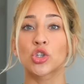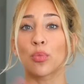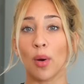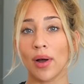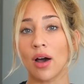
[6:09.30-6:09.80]
So
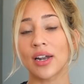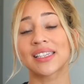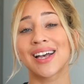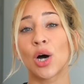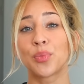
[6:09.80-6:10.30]
probiotics
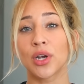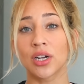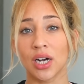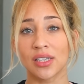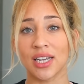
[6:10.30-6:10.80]
help your
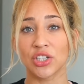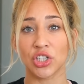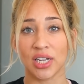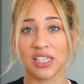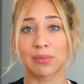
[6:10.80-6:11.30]
gut
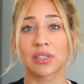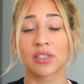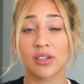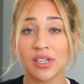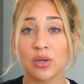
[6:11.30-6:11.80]
digest the
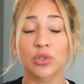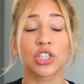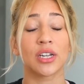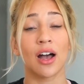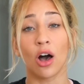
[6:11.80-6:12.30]
bacteria, which
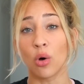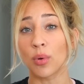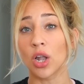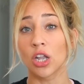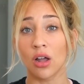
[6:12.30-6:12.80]
can help
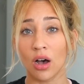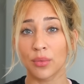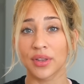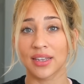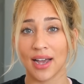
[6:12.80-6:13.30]
a lot
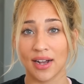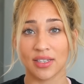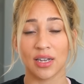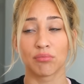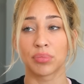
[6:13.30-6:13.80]
with gas
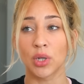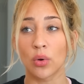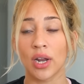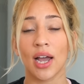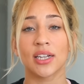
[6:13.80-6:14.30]
and
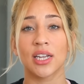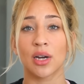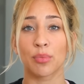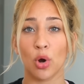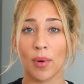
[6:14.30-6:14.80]
bloating. I take a
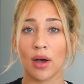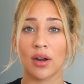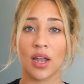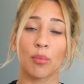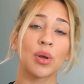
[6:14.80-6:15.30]

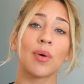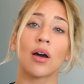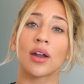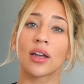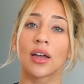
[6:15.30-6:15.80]
probiotic and
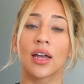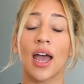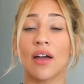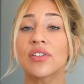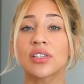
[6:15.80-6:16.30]
prebiotic
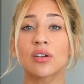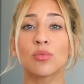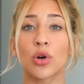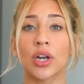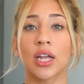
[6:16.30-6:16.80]
every single
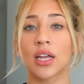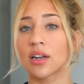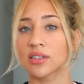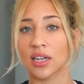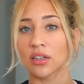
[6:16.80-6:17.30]
morning. It
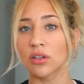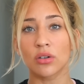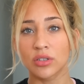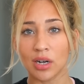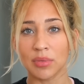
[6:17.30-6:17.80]
is like a
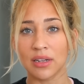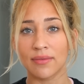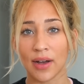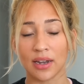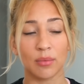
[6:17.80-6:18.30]
little gummy
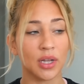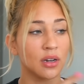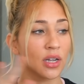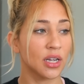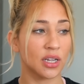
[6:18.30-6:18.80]

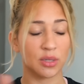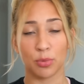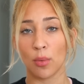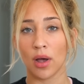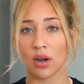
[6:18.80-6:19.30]
vitamin. It's
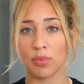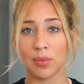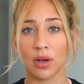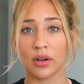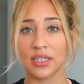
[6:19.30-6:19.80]
probiotic,
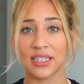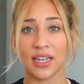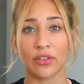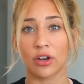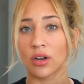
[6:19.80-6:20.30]
prebiotic
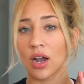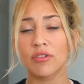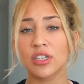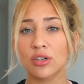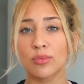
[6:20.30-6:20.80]
together
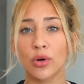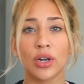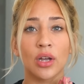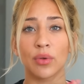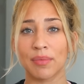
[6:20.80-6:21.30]
every single
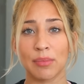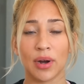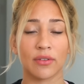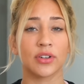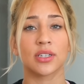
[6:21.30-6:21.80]
morning with my
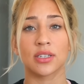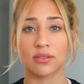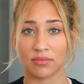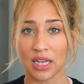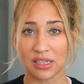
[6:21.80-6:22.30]
breakfast.
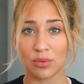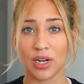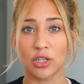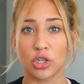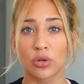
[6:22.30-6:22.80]
That's what
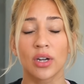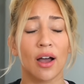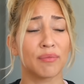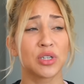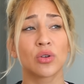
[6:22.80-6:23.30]
I do.
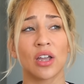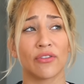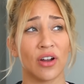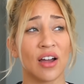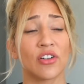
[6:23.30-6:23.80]
I've been doing it
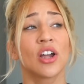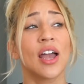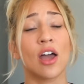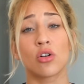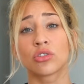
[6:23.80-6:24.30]
forever.
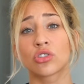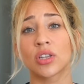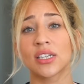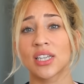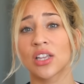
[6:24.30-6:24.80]
And also
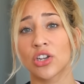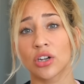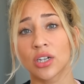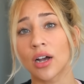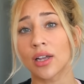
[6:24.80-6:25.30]
they say that
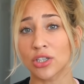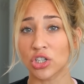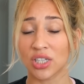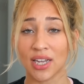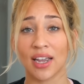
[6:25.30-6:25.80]
your gut is your
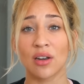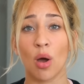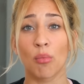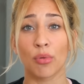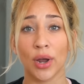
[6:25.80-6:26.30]
second
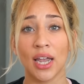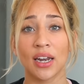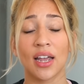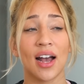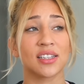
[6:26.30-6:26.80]
brain.
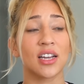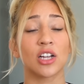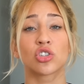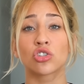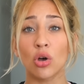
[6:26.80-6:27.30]
It has
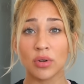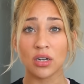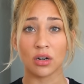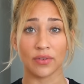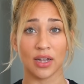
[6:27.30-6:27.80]
got so many
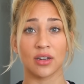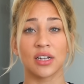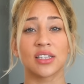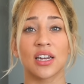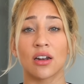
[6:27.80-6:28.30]
nerve
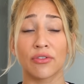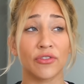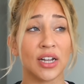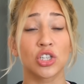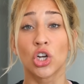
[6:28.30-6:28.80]
endings and it
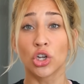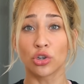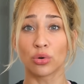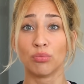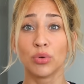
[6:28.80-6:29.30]
affects
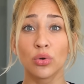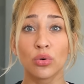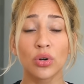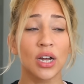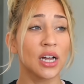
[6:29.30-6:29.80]
your
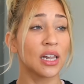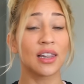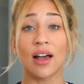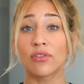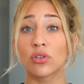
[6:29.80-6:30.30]
mood
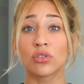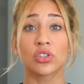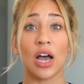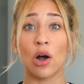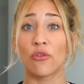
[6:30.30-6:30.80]
levels,
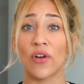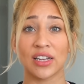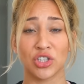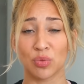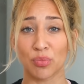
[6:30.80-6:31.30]
how
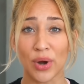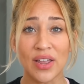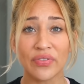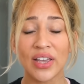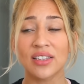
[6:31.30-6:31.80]
fast your
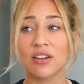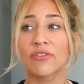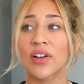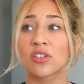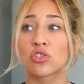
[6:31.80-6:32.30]
brain thinks. It
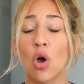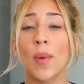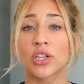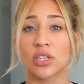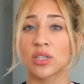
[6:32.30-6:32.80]
affects so
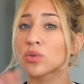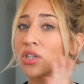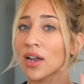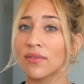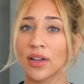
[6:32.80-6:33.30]
much. And this was
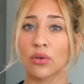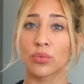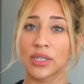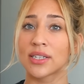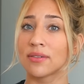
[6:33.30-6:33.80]
kind of like a
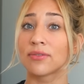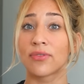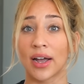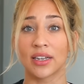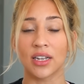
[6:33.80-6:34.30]
recent
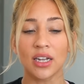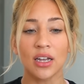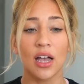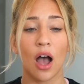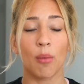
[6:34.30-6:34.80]
finding
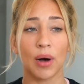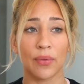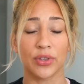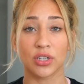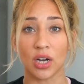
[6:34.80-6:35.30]

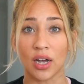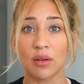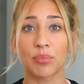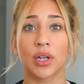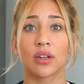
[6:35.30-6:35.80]
about the gut,
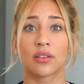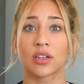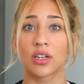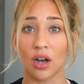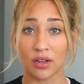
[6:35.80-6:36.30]
but the
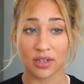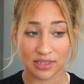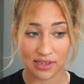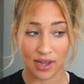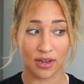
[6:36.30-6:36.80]
gut is
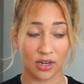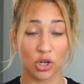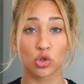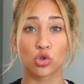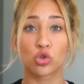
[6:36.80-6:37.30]
like
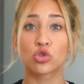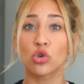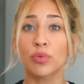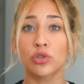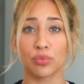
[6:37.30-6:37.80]

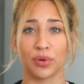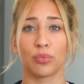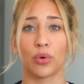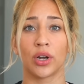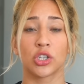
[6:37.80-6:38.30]
super duper
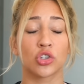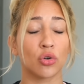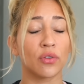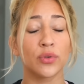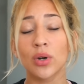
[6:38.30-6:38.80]
important. So
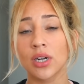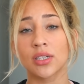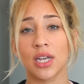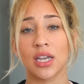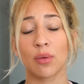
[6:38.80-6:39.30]
if you are not
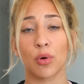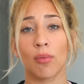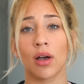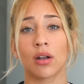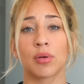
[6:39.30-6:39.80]
taking
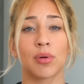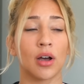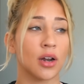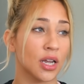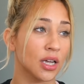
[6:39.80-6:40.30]
probiotic,
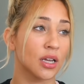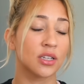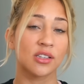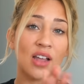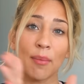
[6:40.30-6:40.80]
prebiotic,
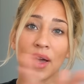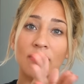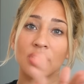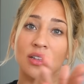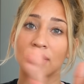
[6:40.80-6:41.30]
stop
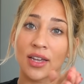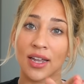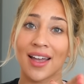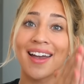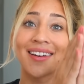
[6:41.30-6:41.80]

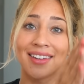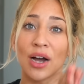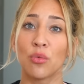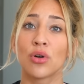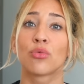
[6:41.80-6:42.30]
everything and
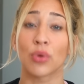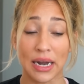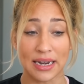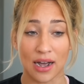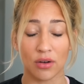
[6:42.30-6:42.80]
get one
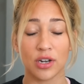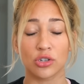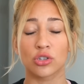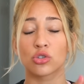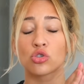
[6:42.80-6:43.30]
right now. It
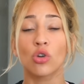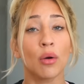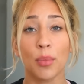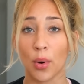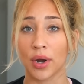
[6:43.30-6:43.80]
is so
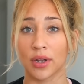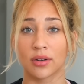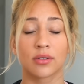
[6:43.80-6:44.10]
important.